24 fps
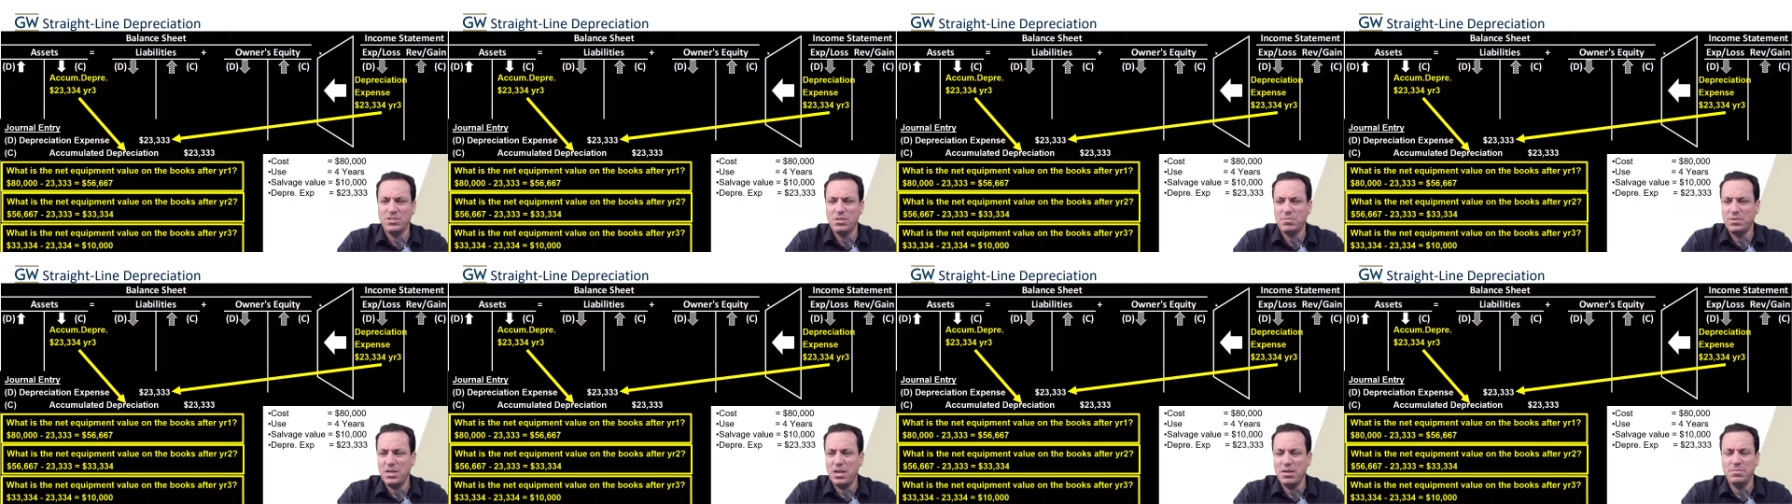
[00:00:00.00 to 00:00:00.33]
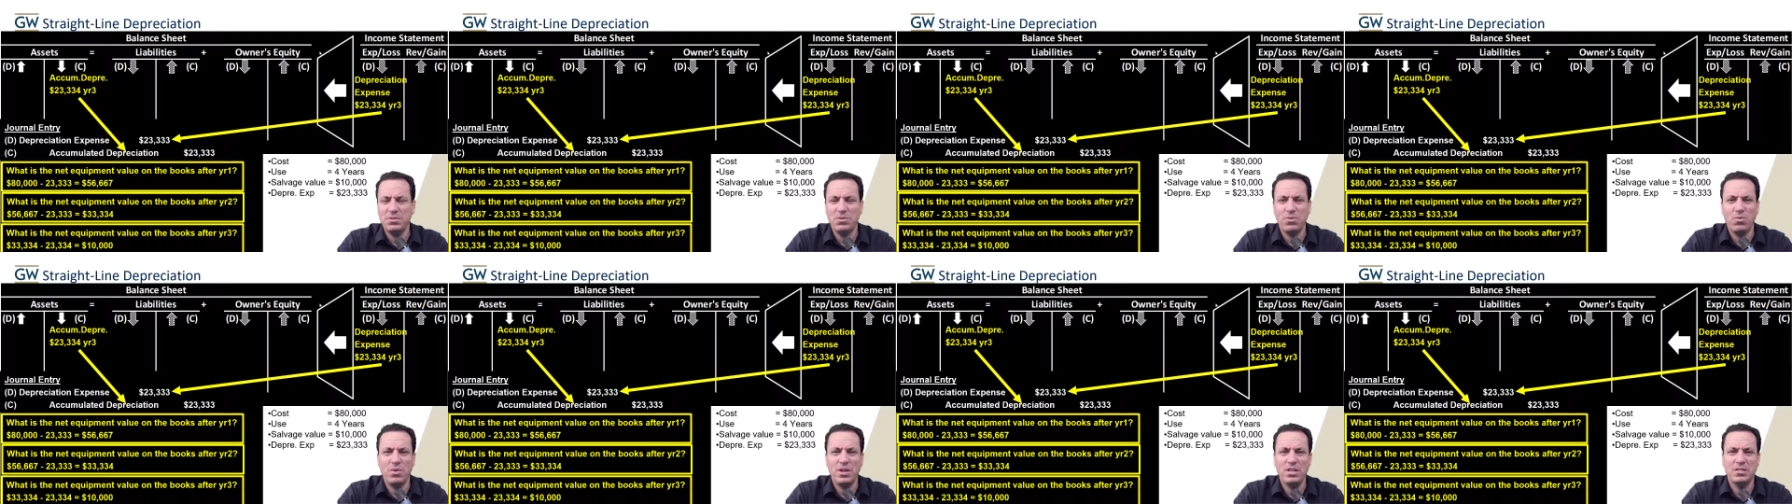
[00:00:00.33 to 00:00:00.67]

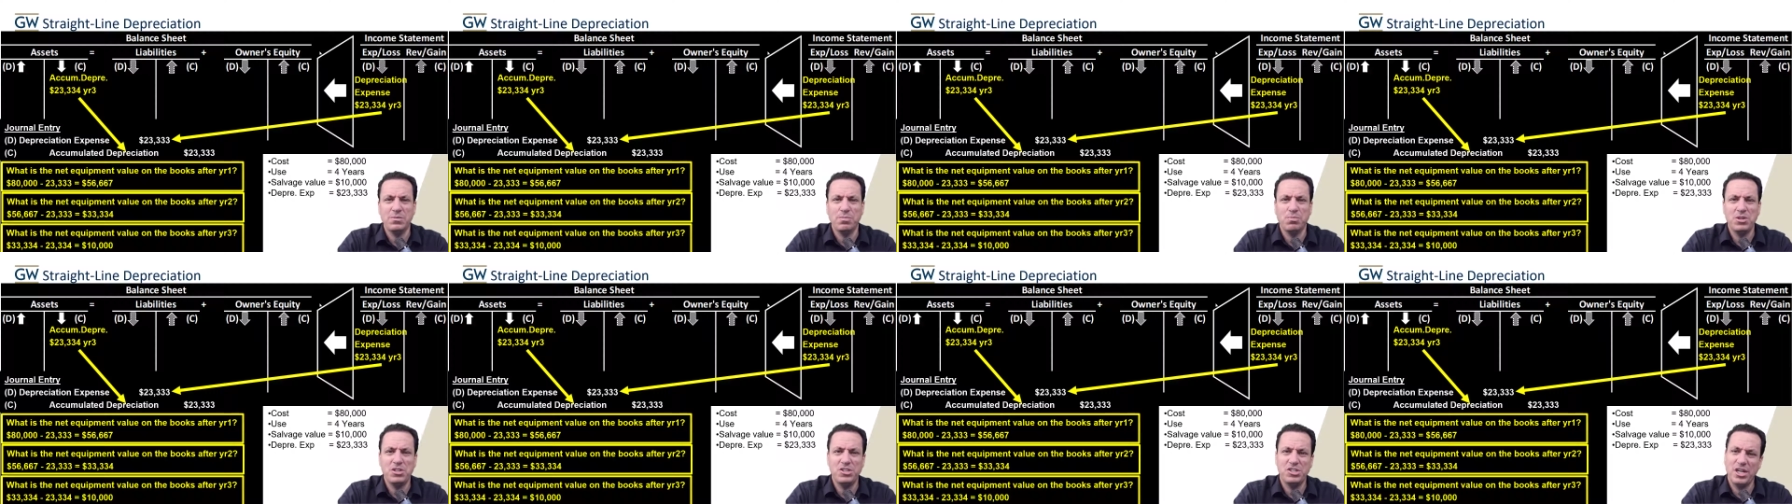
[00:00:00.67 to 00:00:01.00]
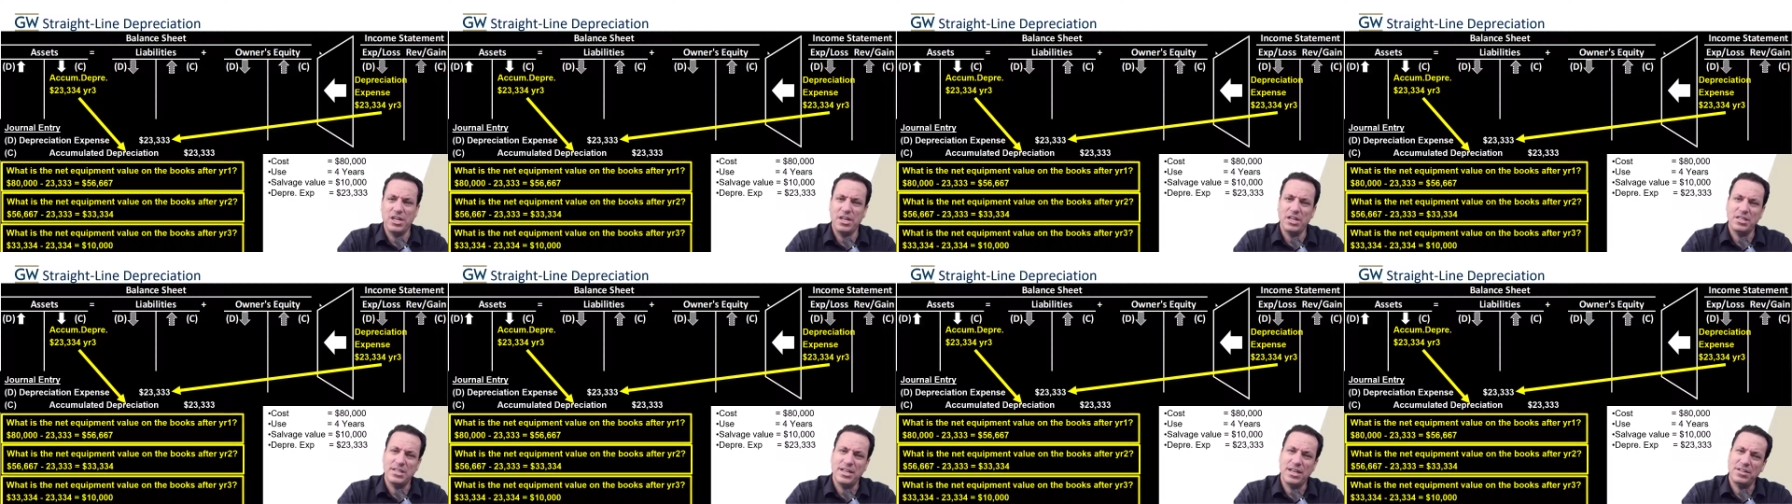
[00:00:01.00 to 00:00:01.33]
Sometimes we
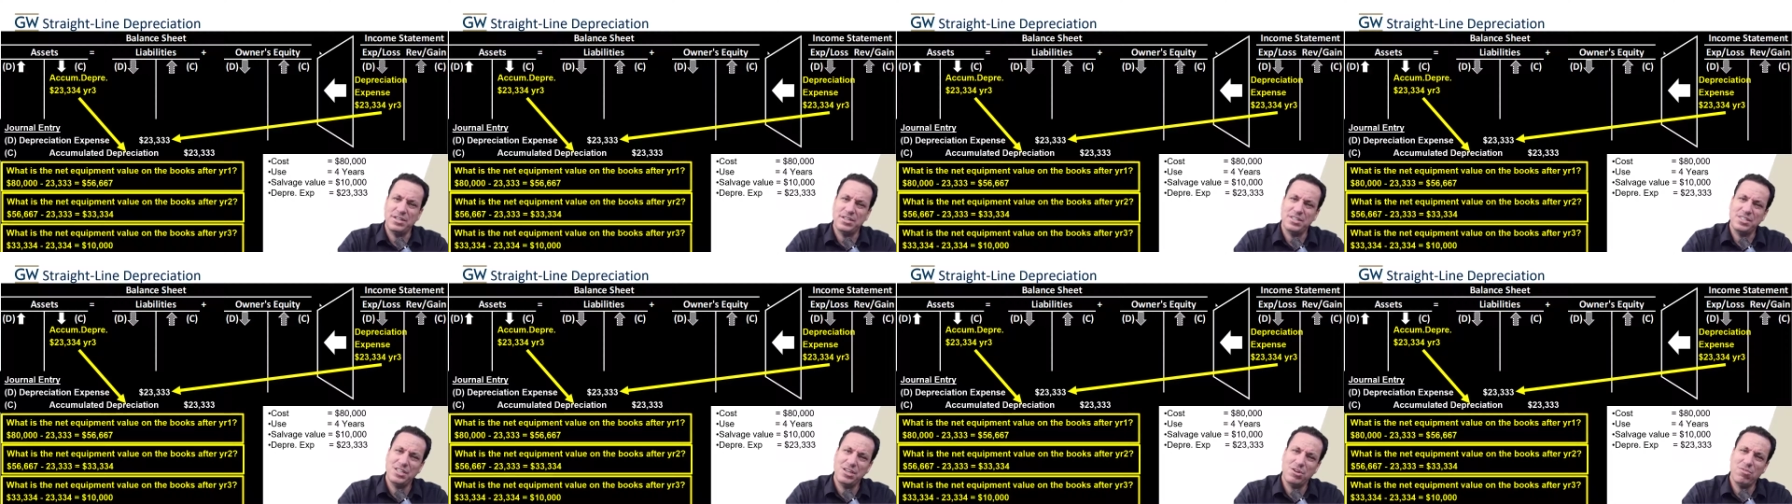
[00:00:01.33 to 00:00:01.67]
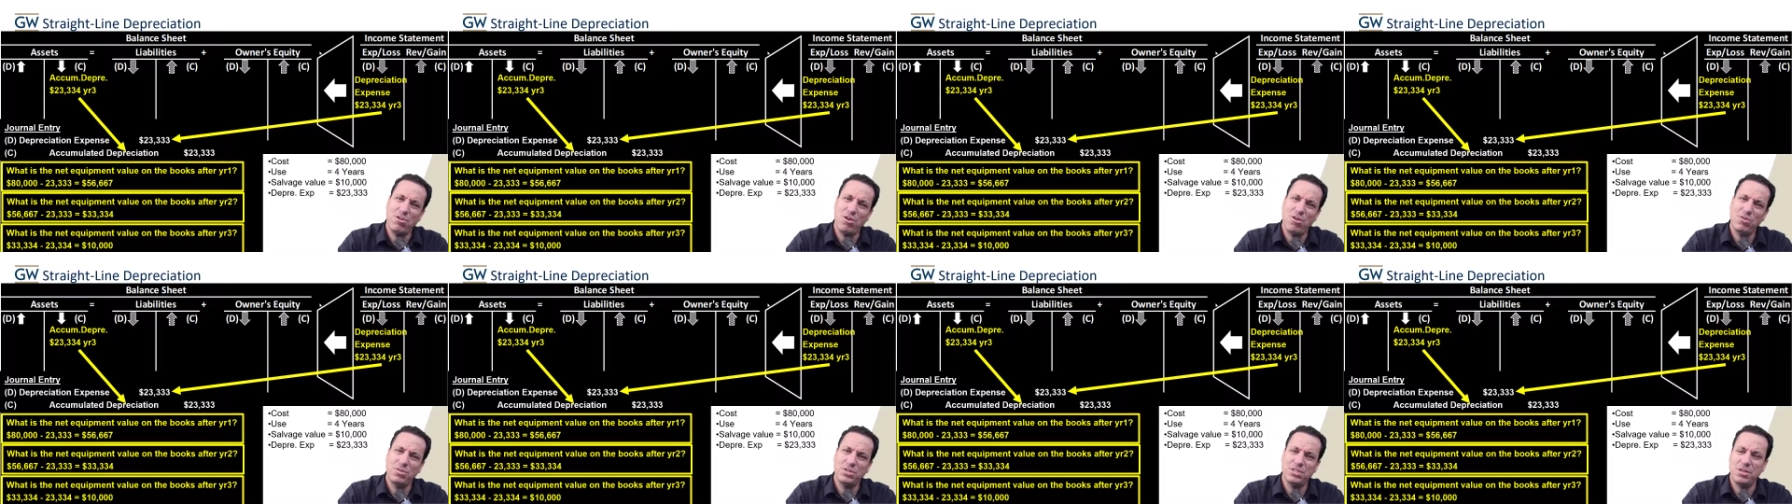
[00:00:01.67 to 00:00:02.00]
depreciate it down to zero.